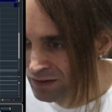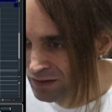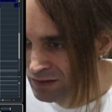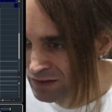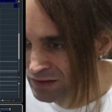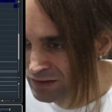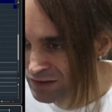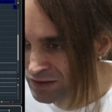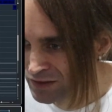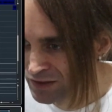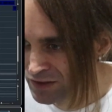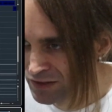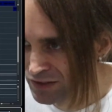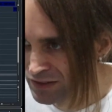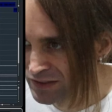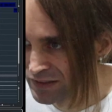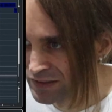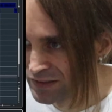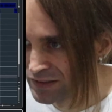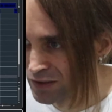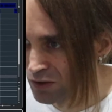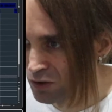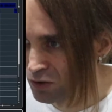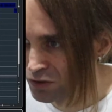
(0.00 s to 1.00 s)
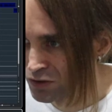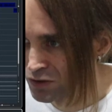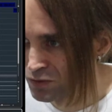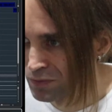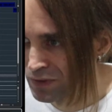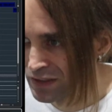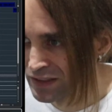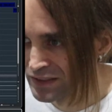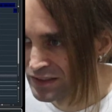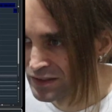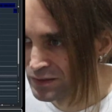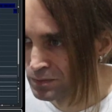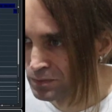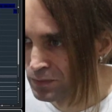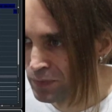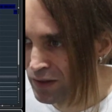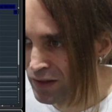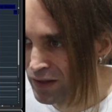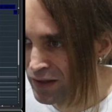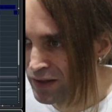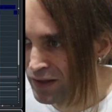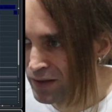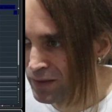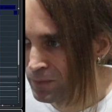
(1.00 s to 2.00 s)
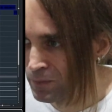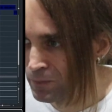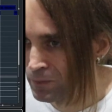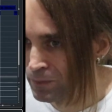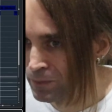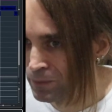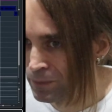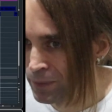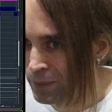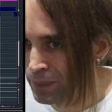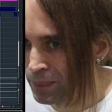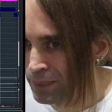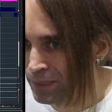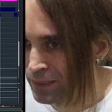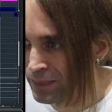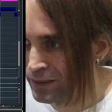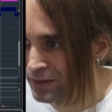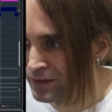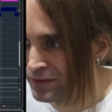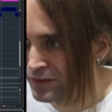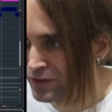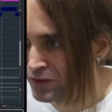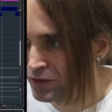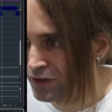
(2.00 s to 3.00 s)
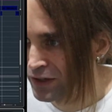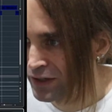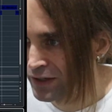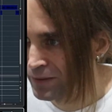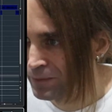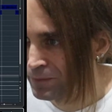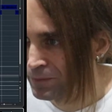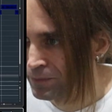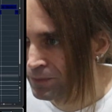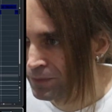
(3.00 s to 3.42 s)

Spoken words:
It's just automized by this track,